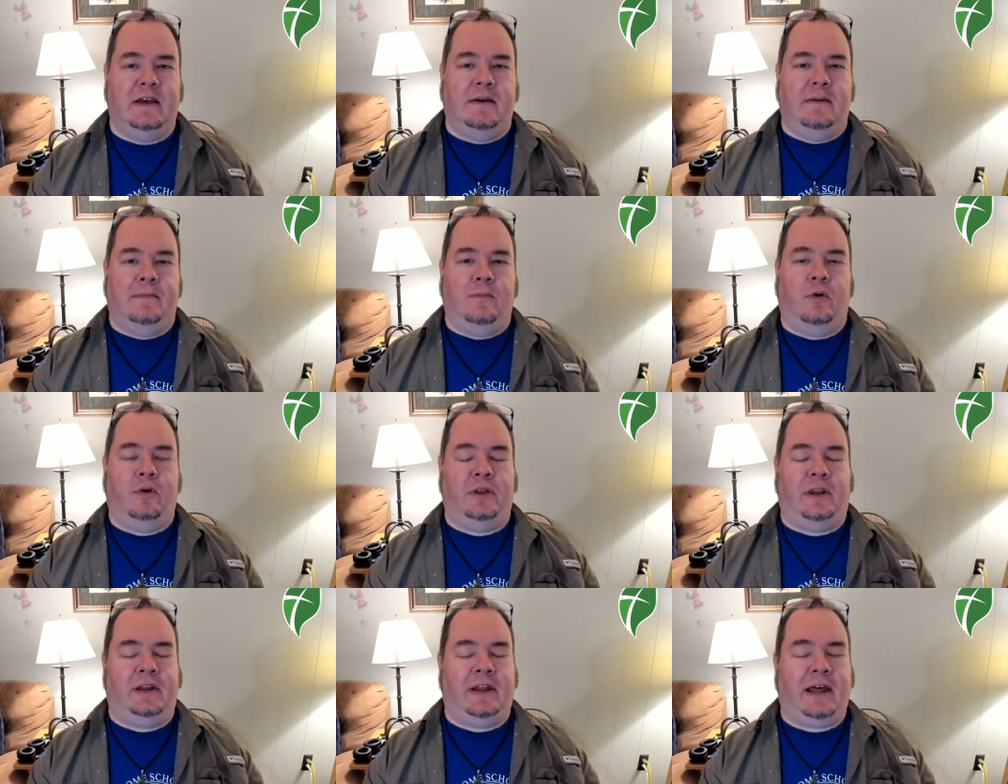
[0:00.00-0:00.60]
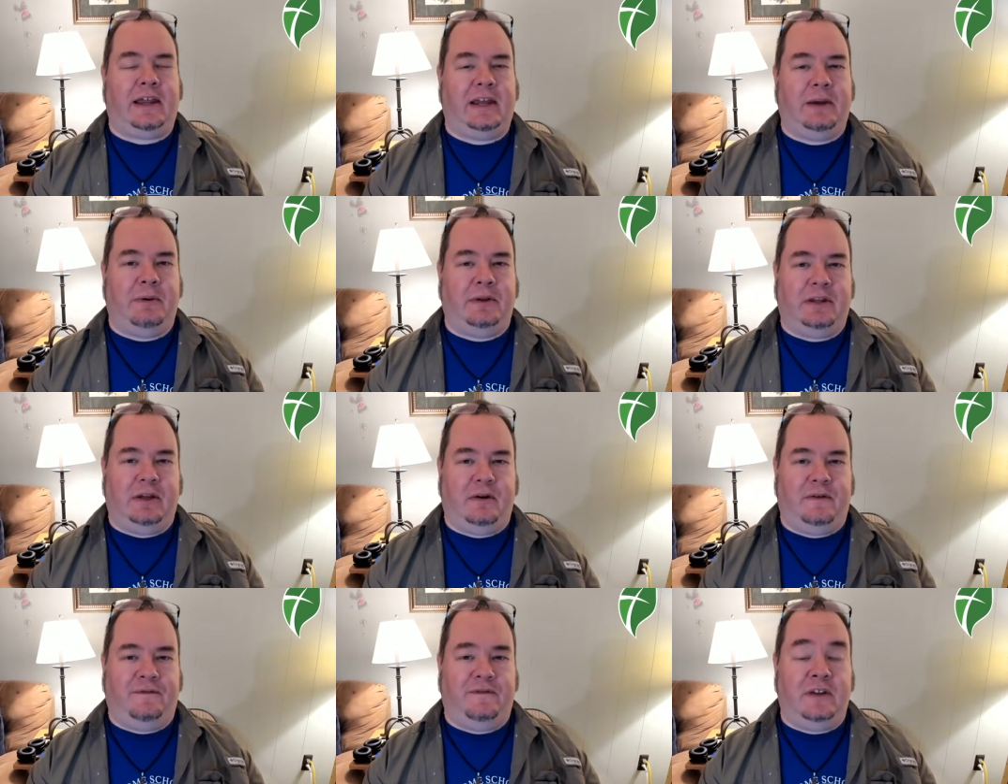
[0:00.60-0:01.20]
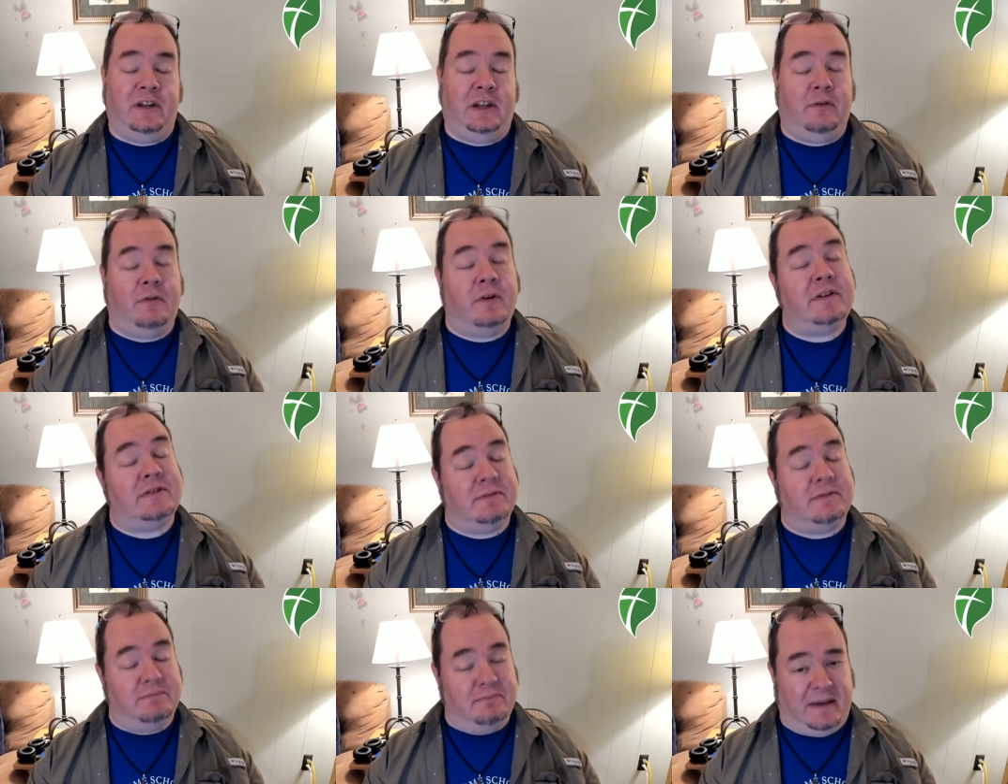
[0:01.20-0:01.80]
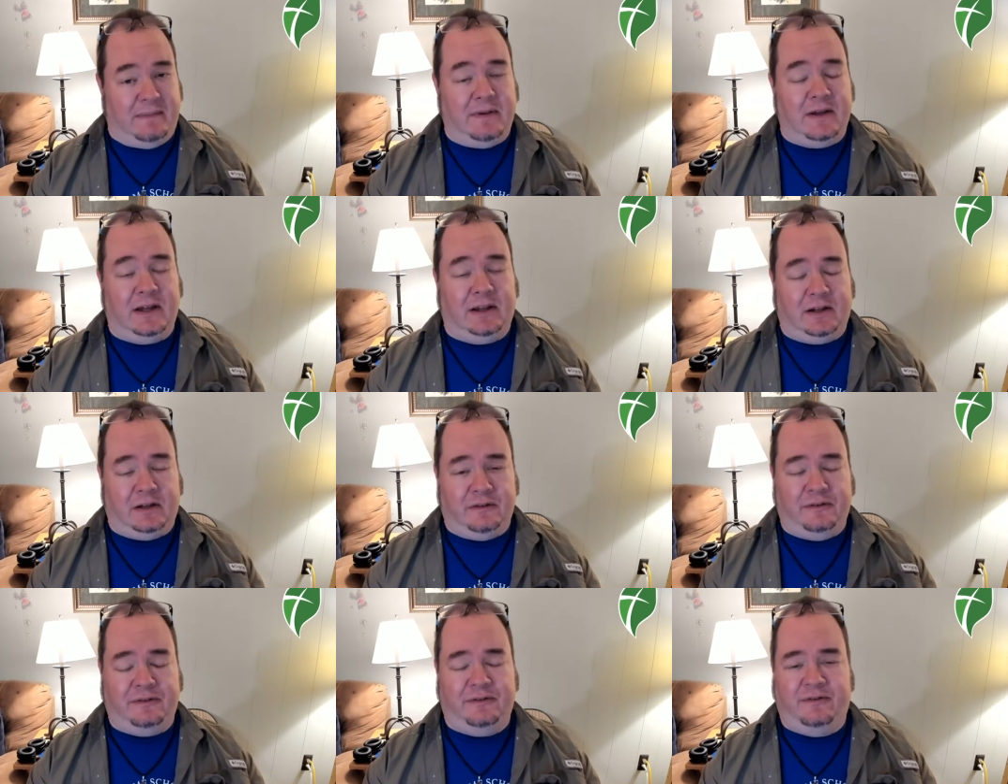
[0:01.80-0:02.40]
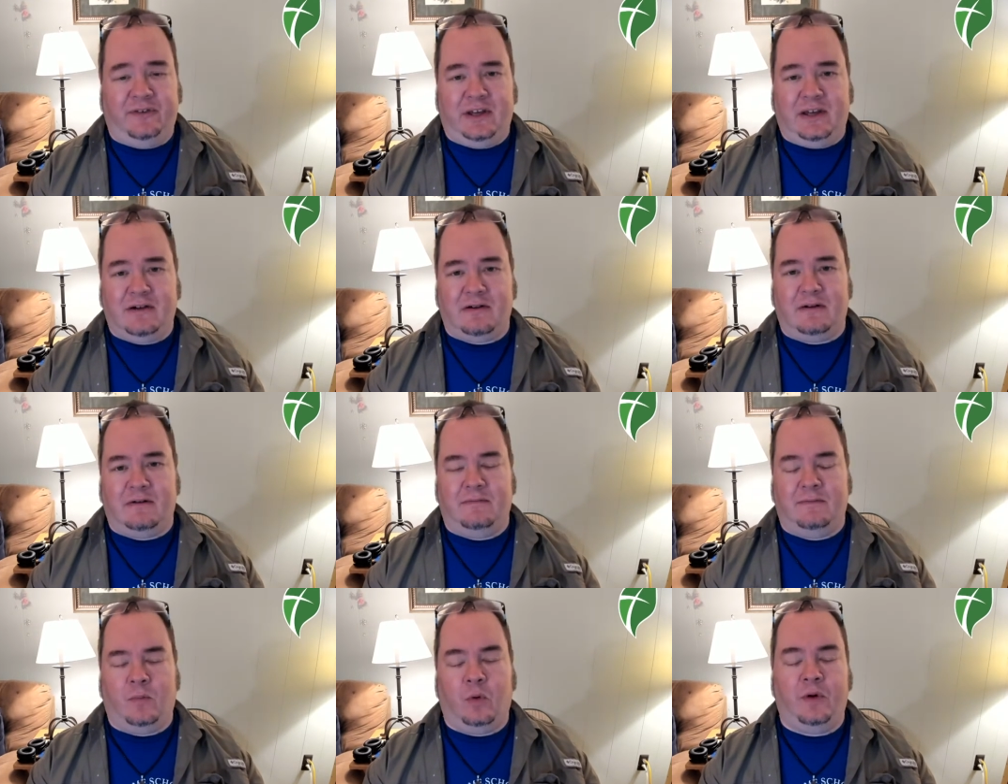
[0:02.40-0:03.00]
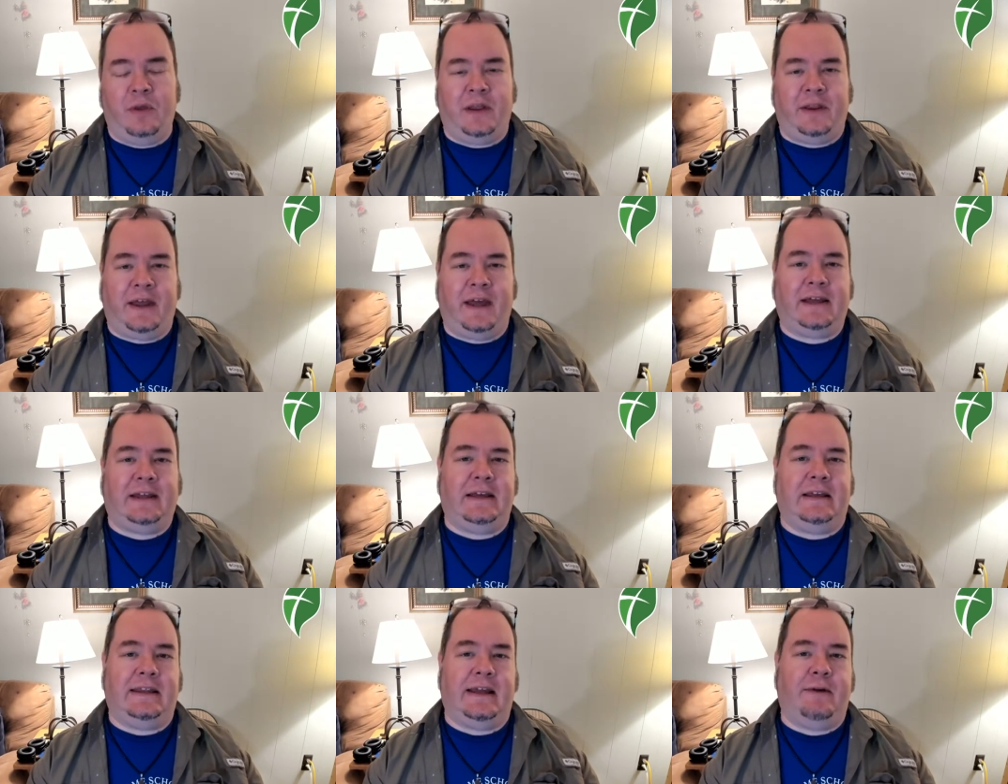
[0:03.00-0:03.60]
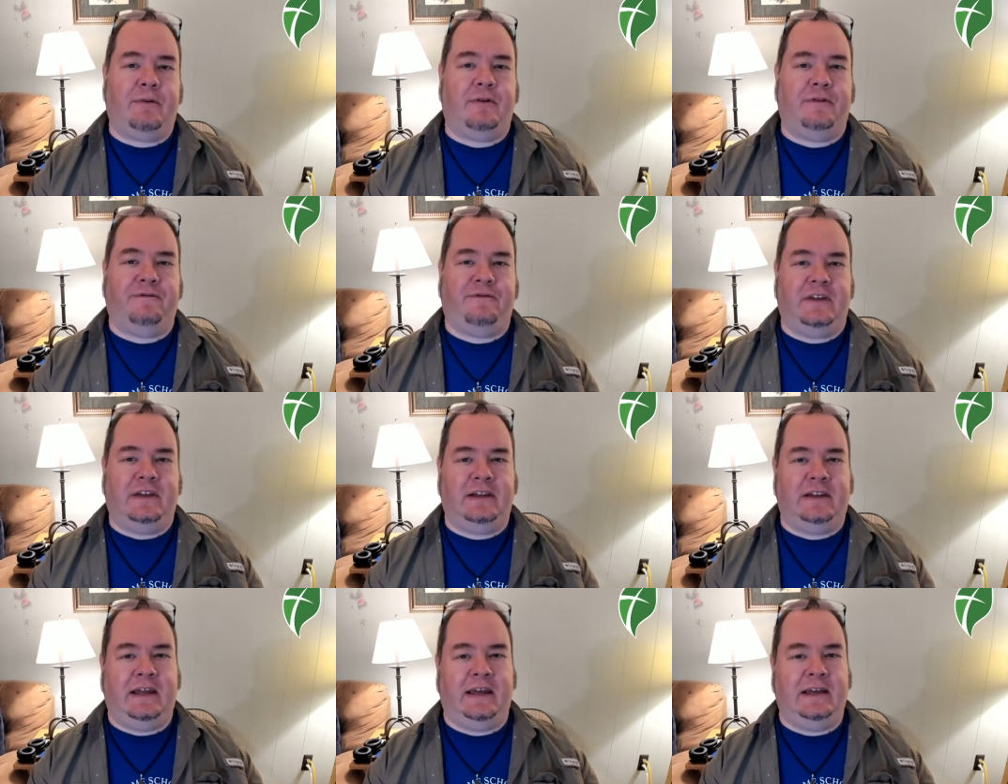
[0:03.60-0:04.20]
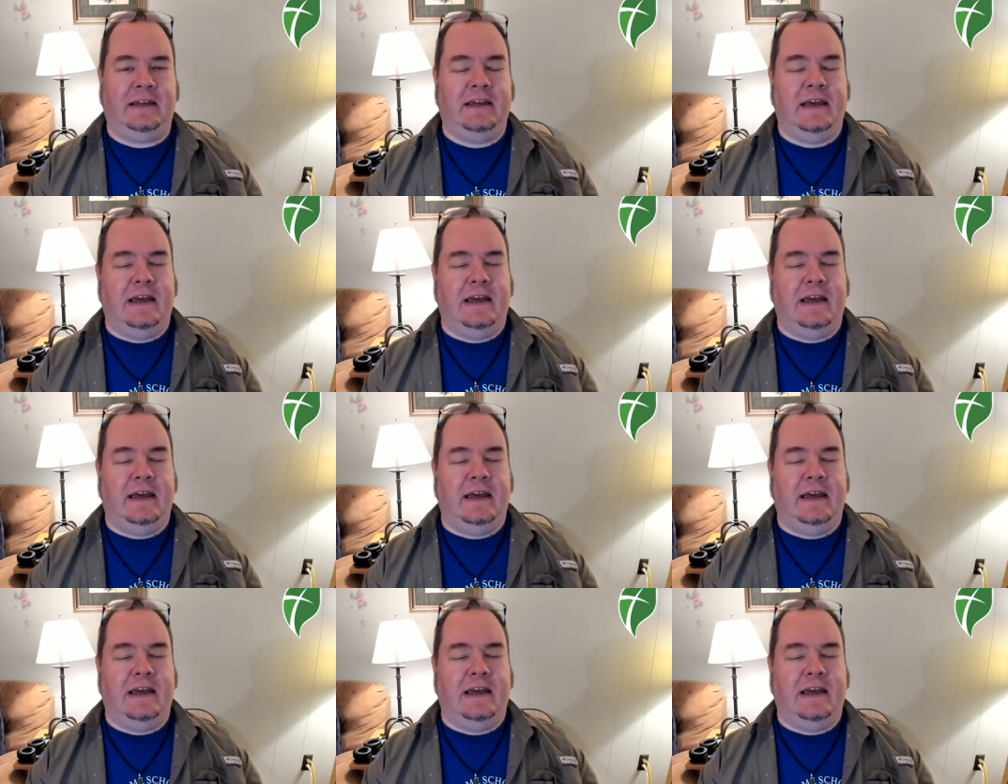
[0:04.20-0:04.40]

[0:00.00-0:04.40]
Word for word: More than likely, what they were feeling was maybe a little fear. More than likely, they were feeling